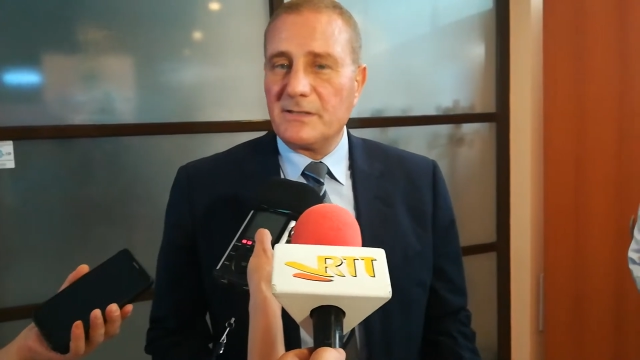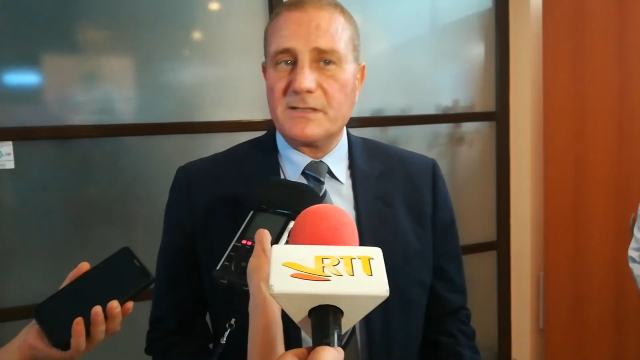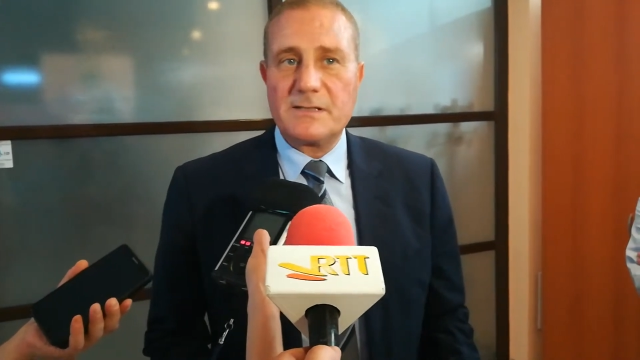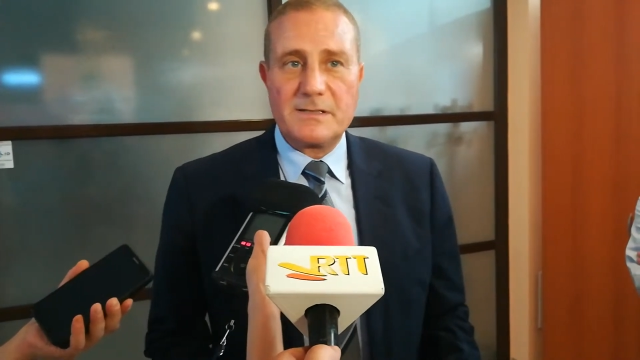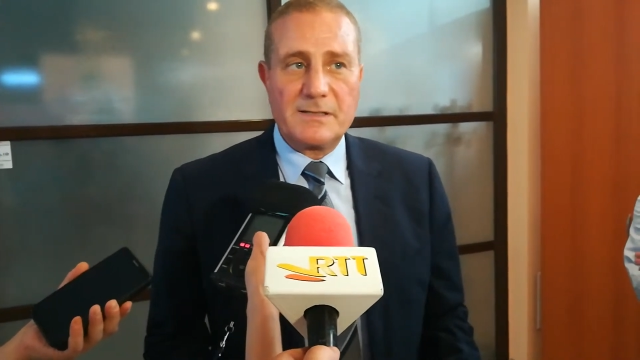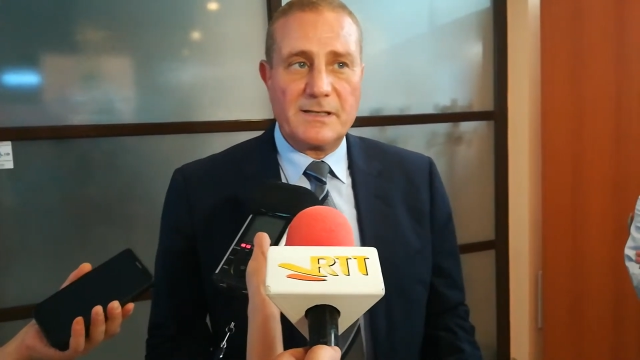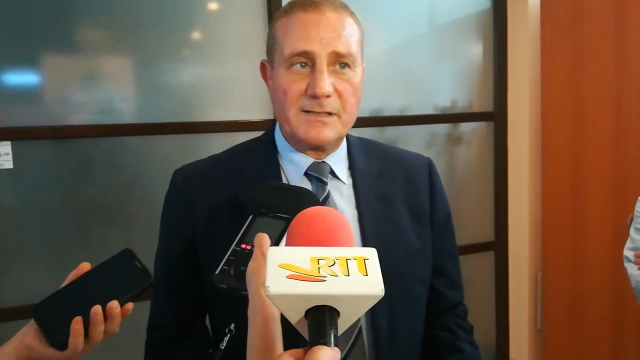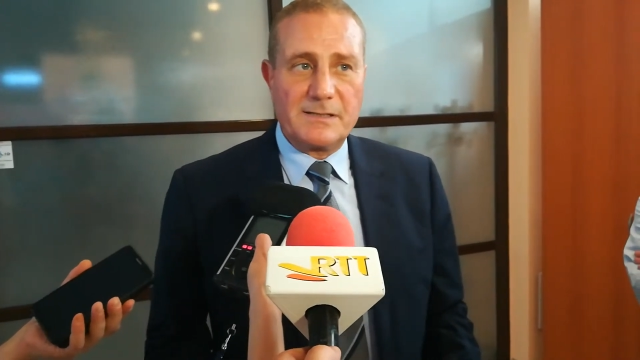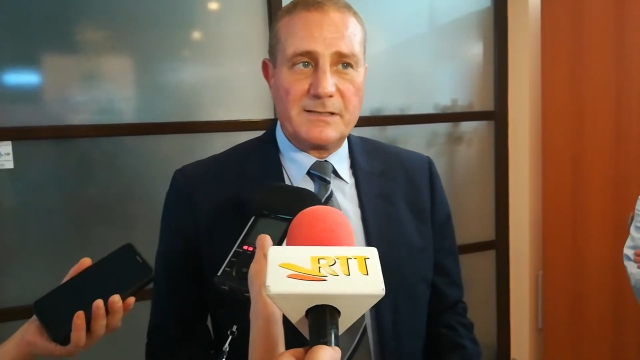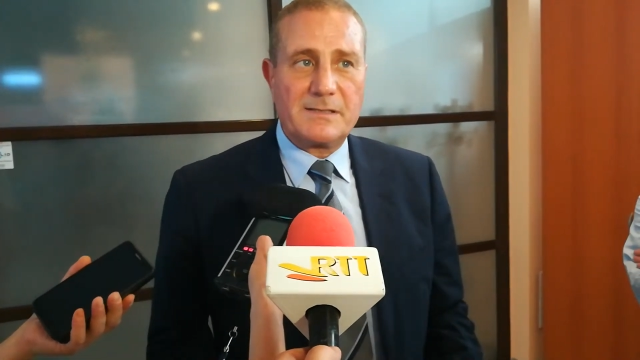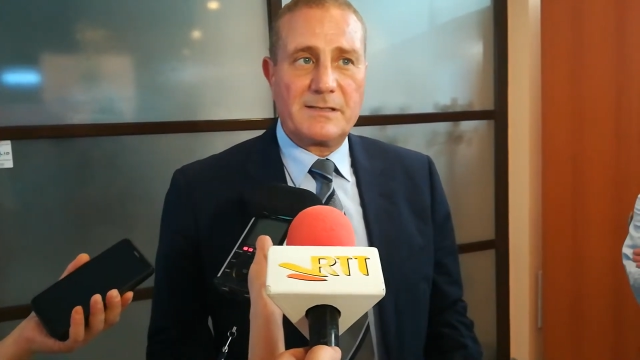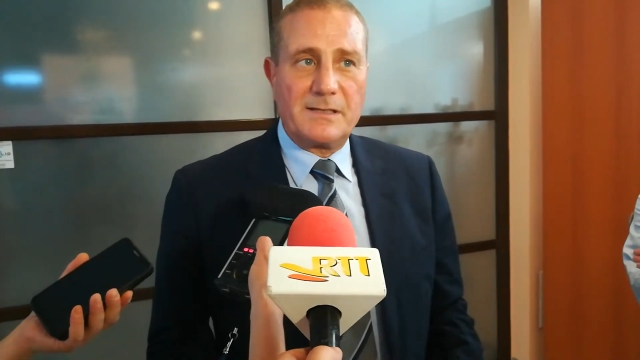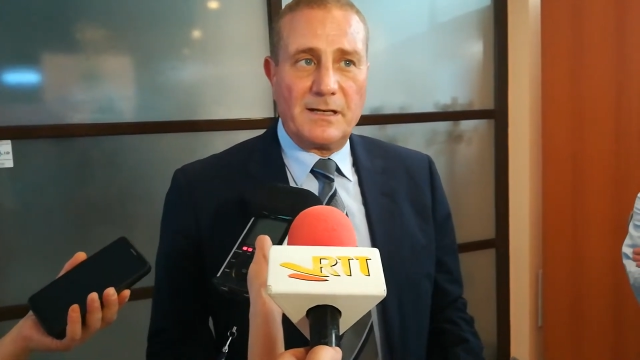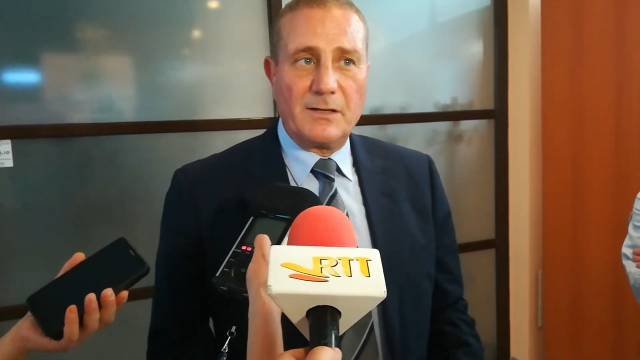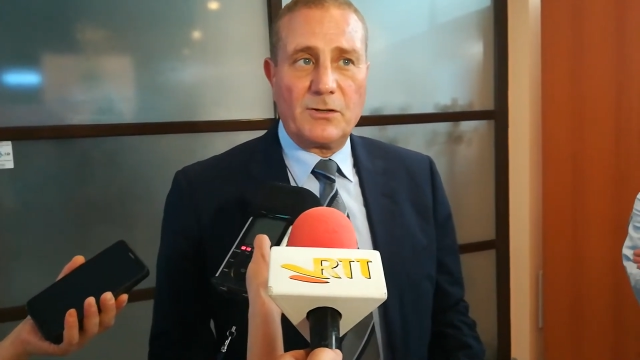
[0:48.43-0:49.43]

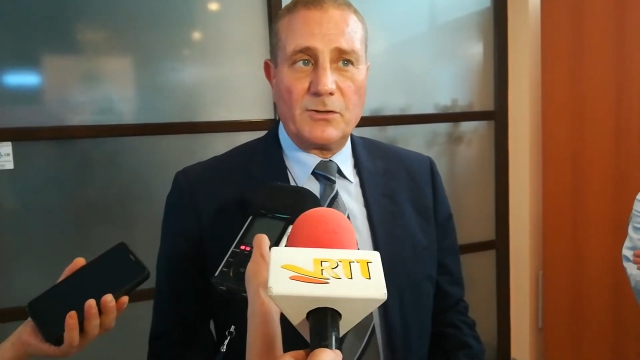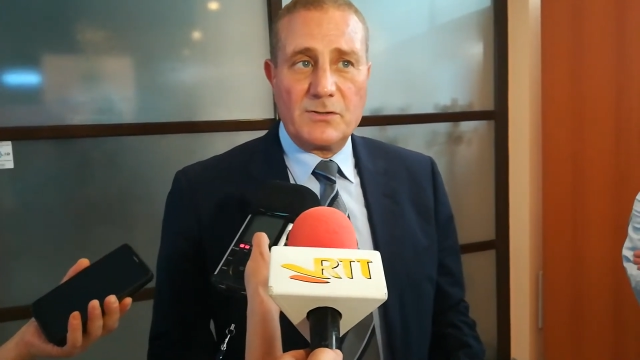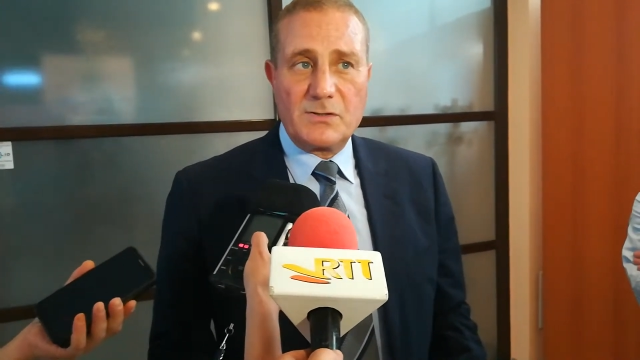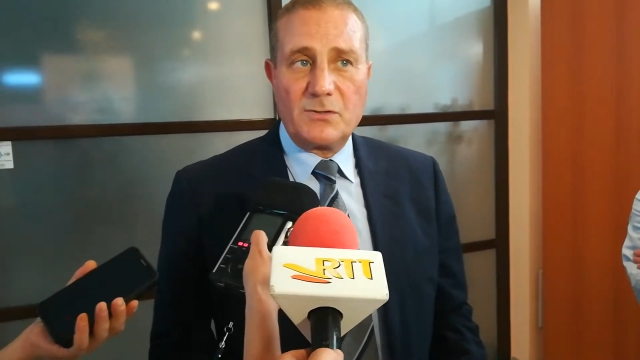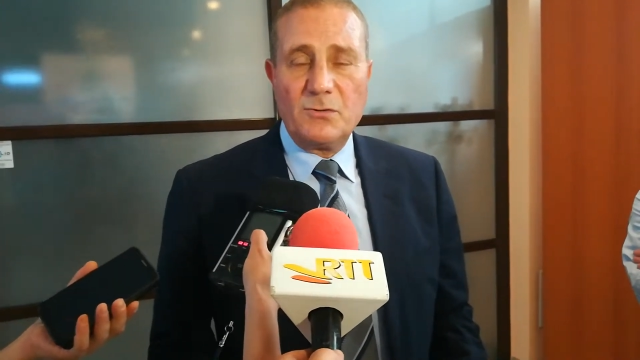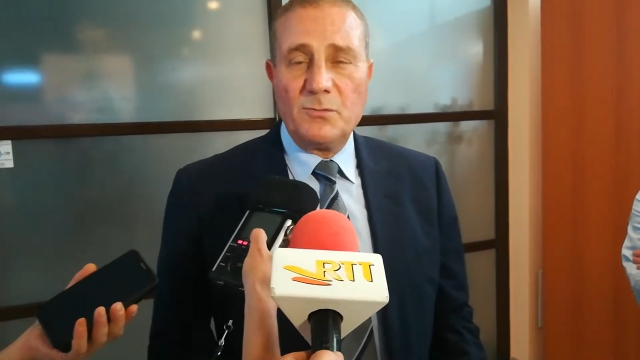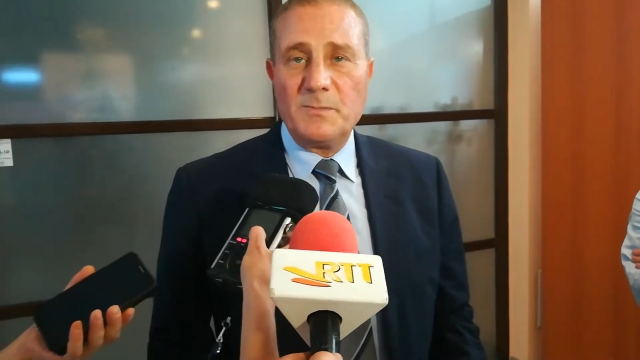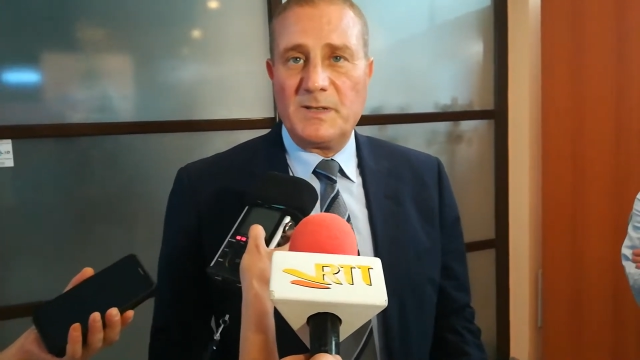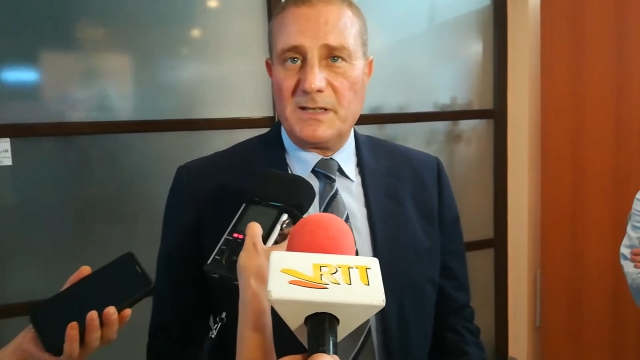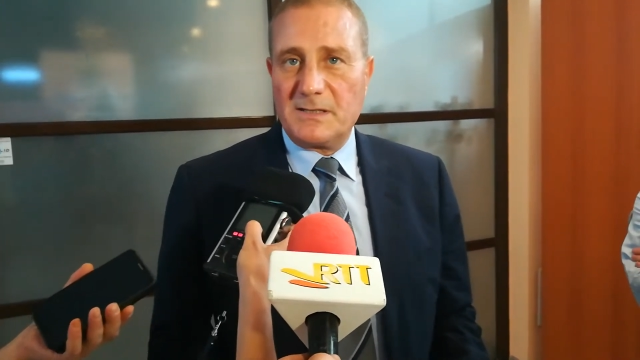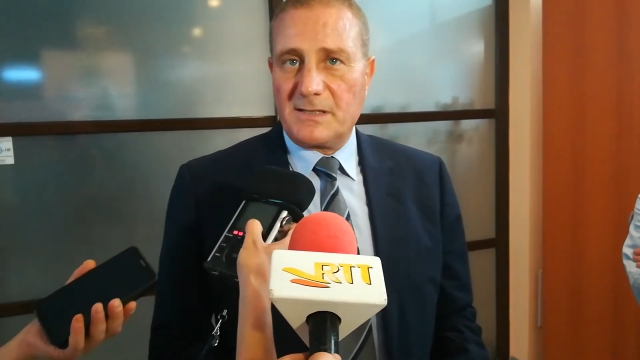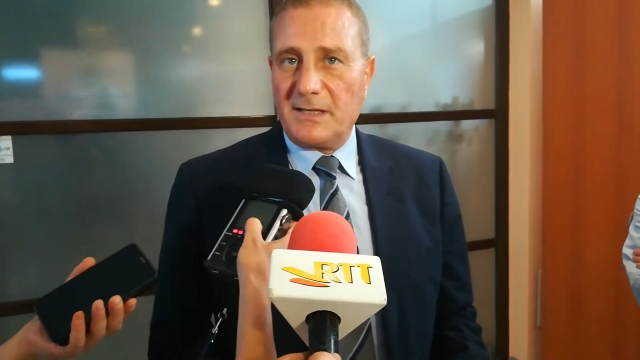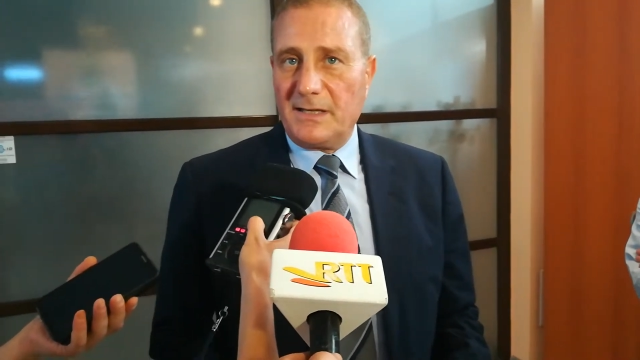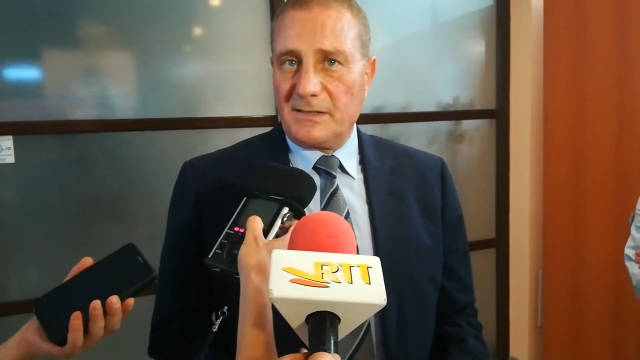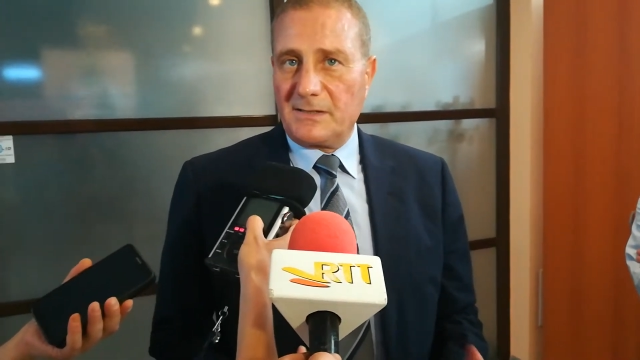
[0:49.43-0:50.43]
is consumed these
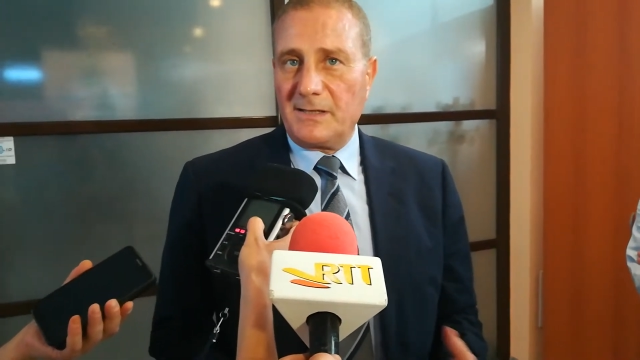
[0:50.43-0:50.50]
days.